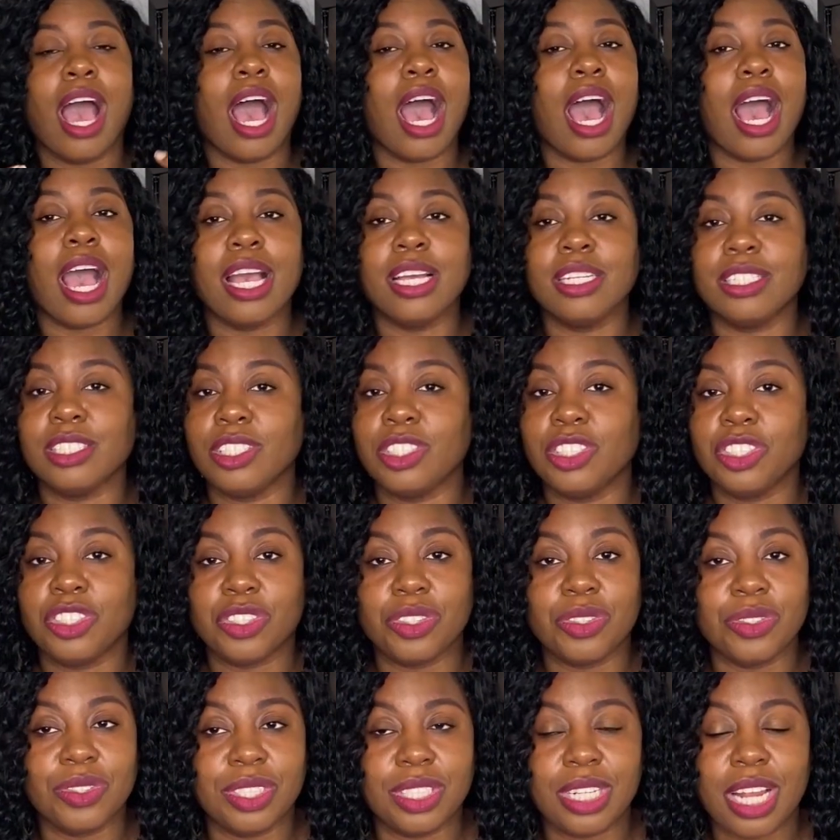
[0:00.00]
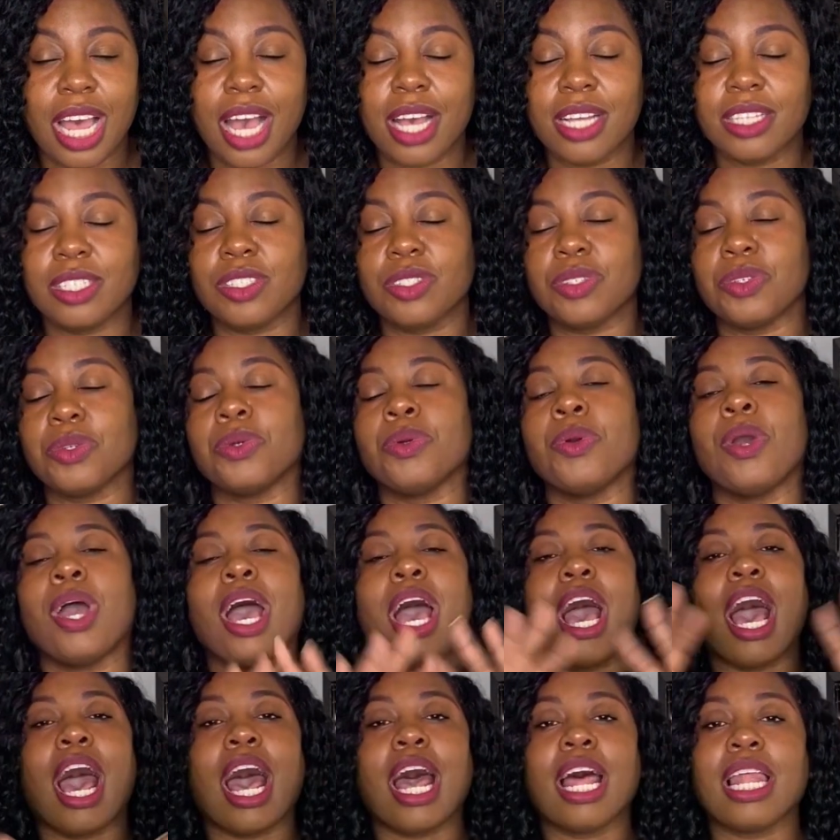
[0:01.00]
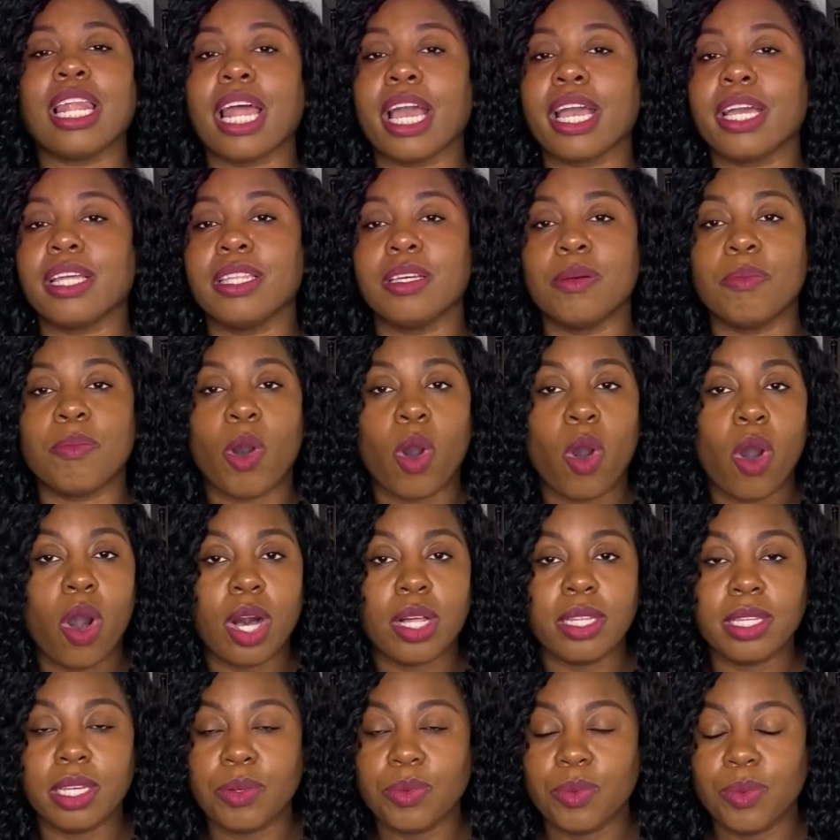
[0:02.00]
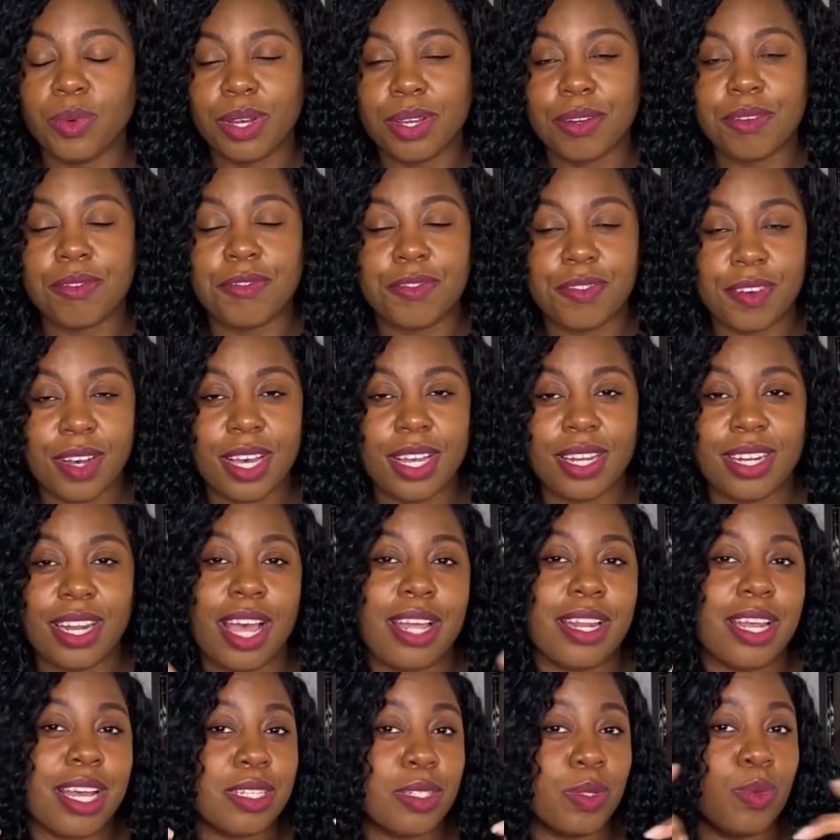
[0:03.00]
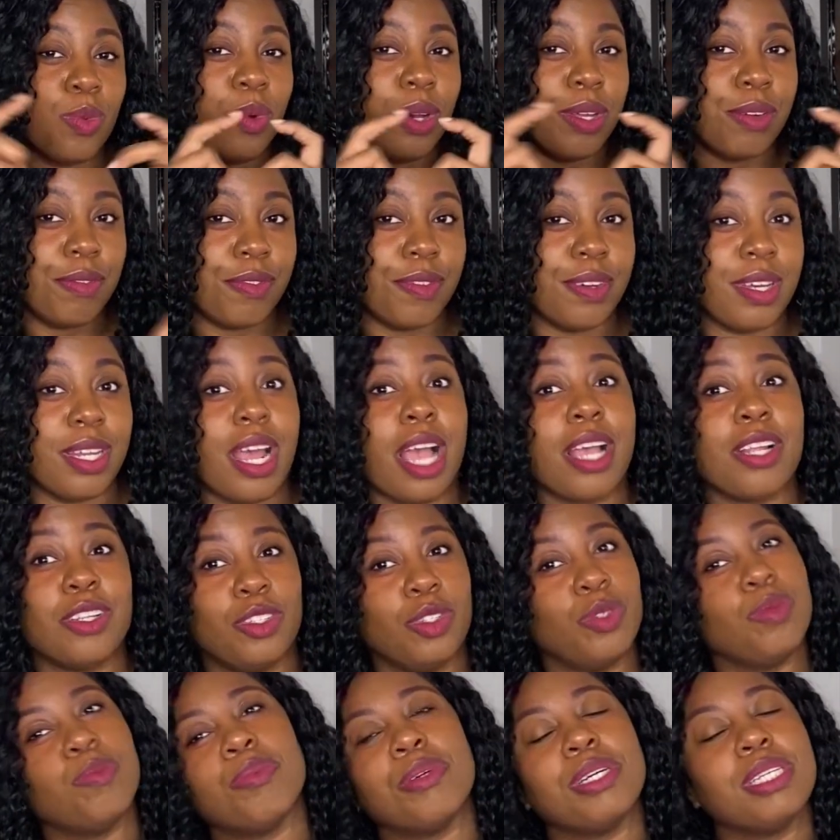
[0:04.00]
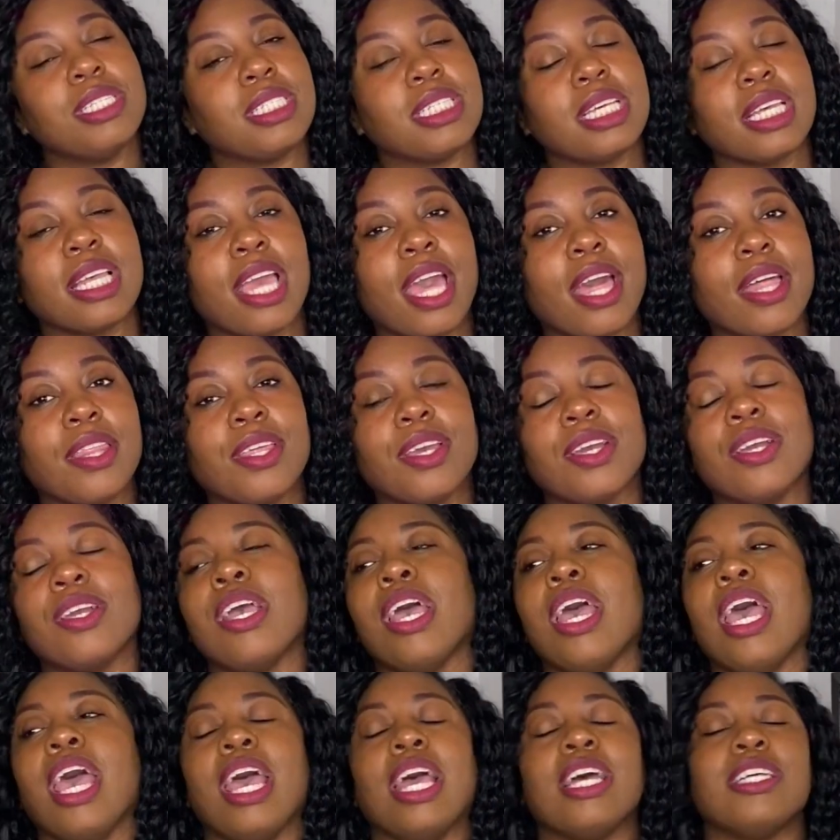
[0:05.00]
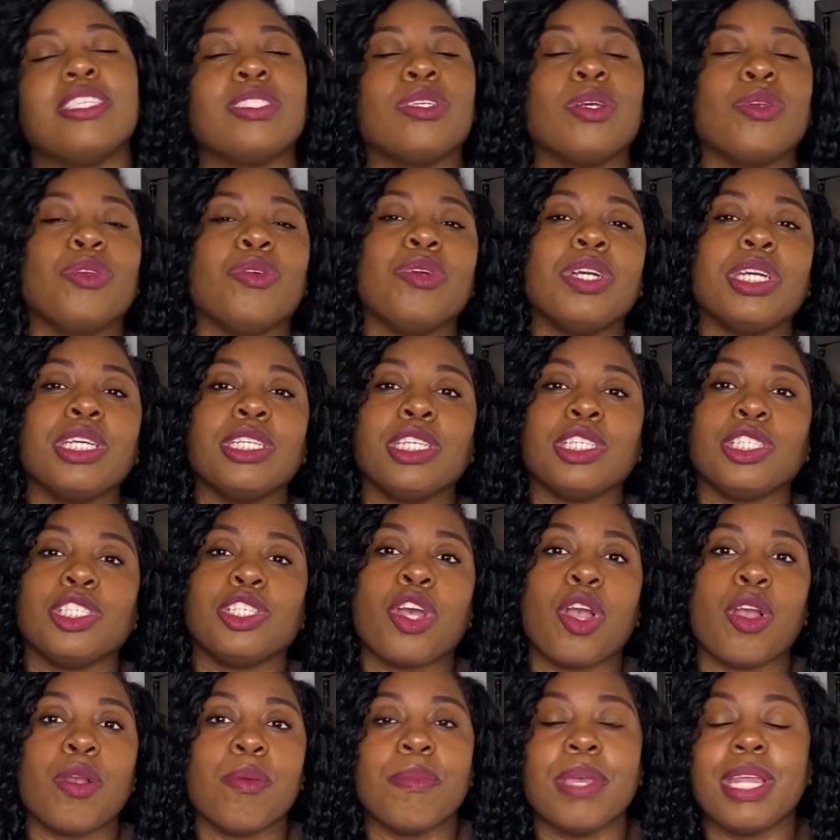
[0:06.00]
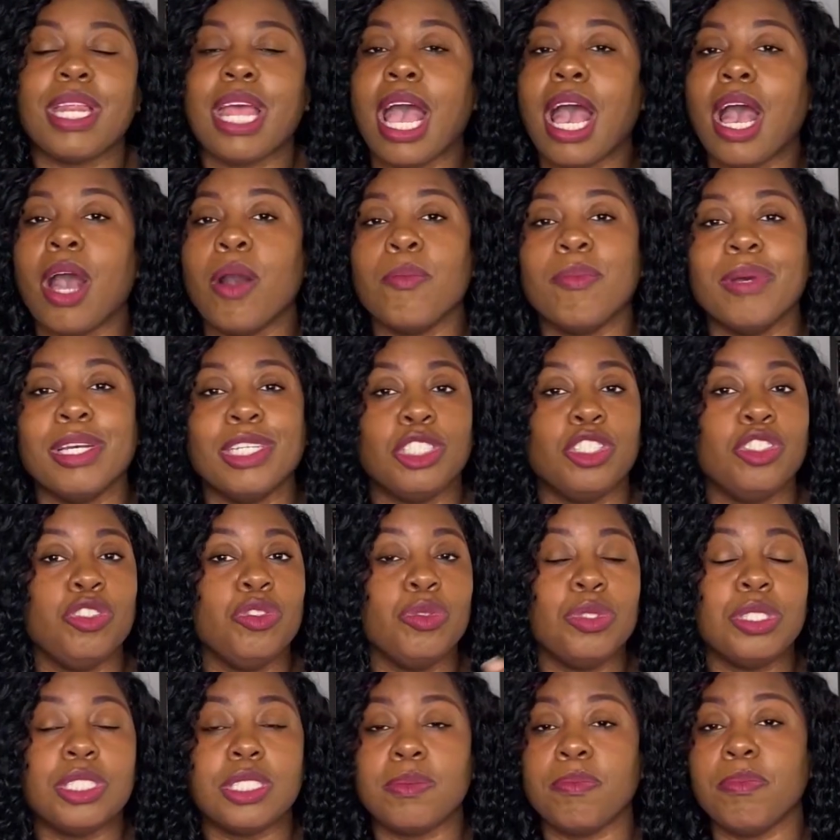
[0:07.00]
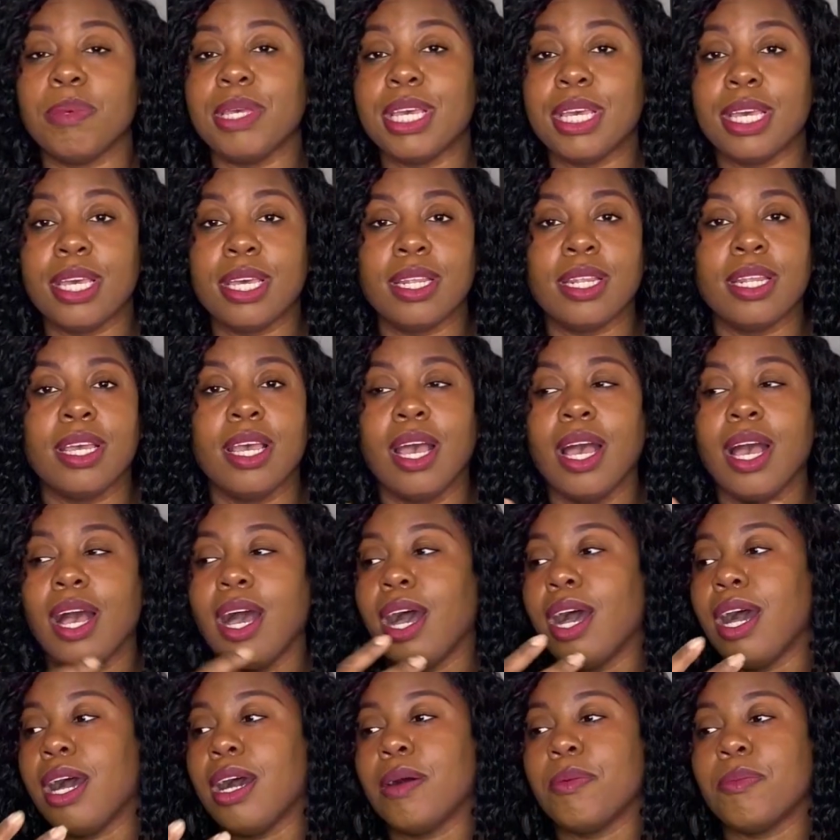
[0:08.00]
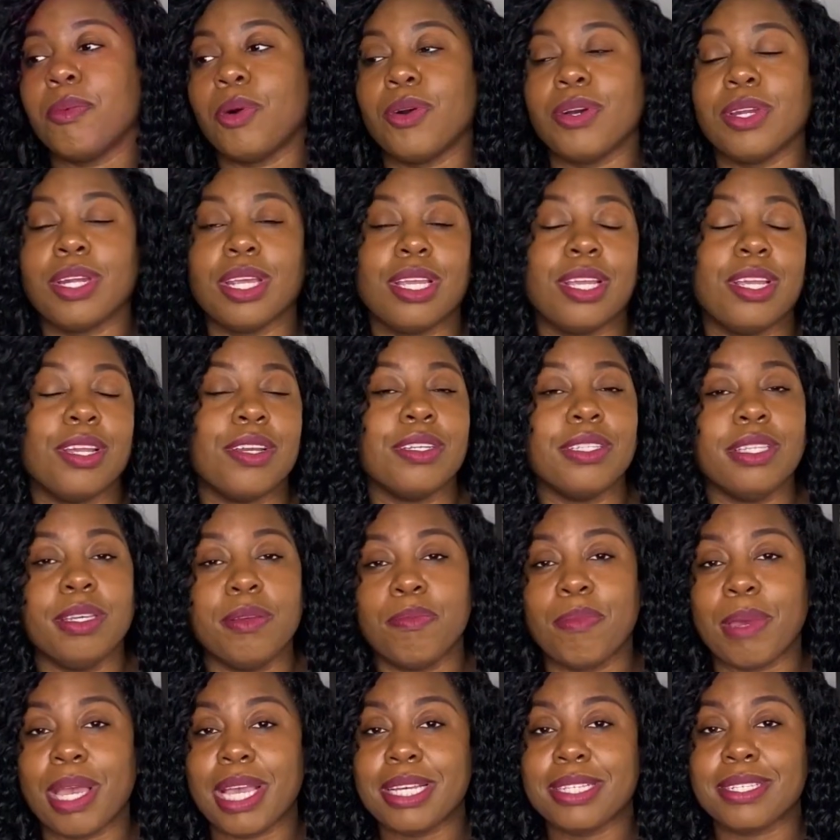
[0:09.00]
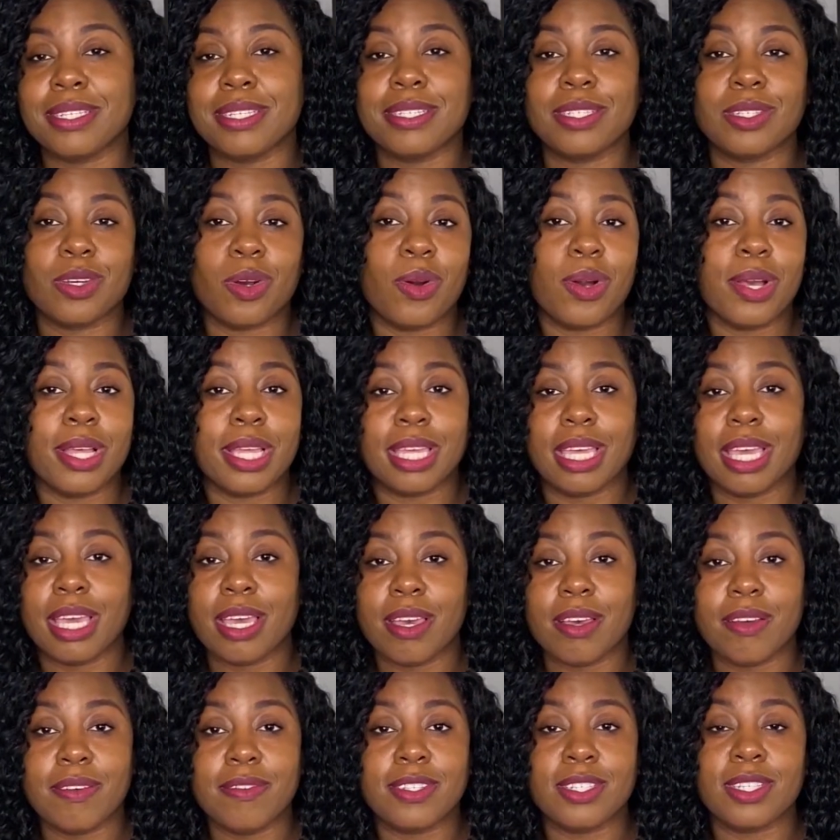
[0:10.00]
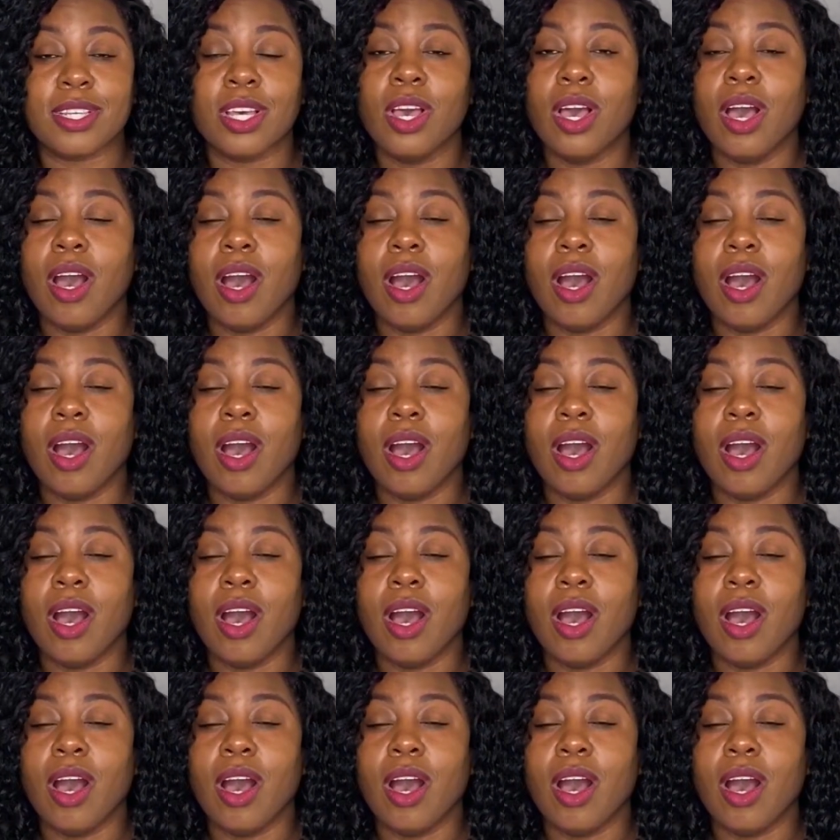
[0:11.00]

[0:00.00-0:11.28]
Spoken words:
I just choose not to. I like them all in one fund. Now that's one fund I do put together. And so you can determine how much you spend on a yearly basis on gifts.